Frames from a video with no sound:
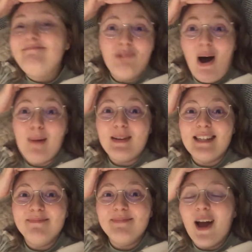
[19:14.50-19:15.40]
not
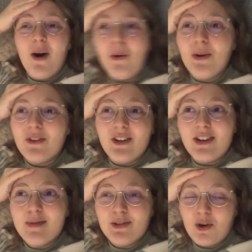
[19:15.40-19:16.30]
happy. Also,
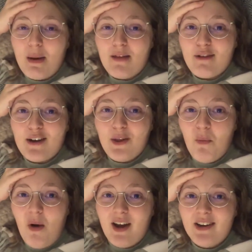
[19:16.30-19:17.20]
can we talk about the fact that
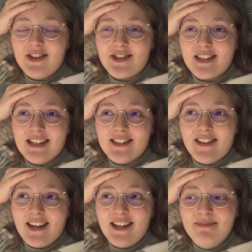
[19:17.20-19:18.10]
Wylan just isn't
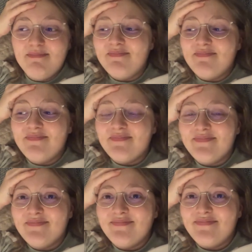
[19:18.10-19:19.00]
there?
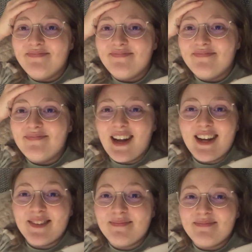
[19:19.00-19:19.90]

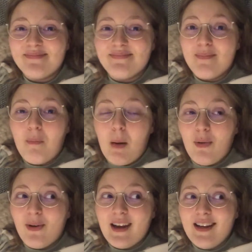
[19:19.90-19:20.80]
Like, my
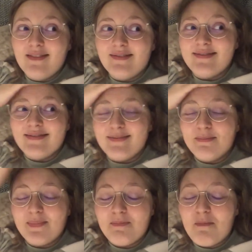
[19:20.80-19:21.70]
boy,
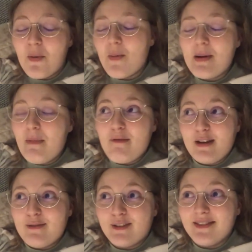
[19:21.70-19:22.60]
probably my
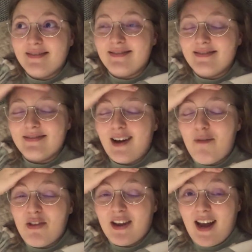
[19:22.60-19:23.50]
favourite
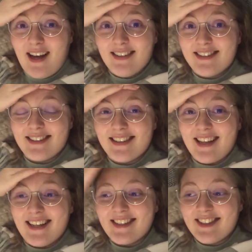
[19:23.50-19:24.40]
other than Kaz.
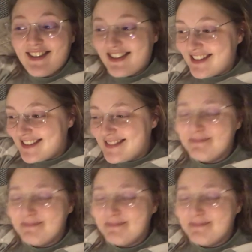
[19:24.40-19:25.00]
Like, oh.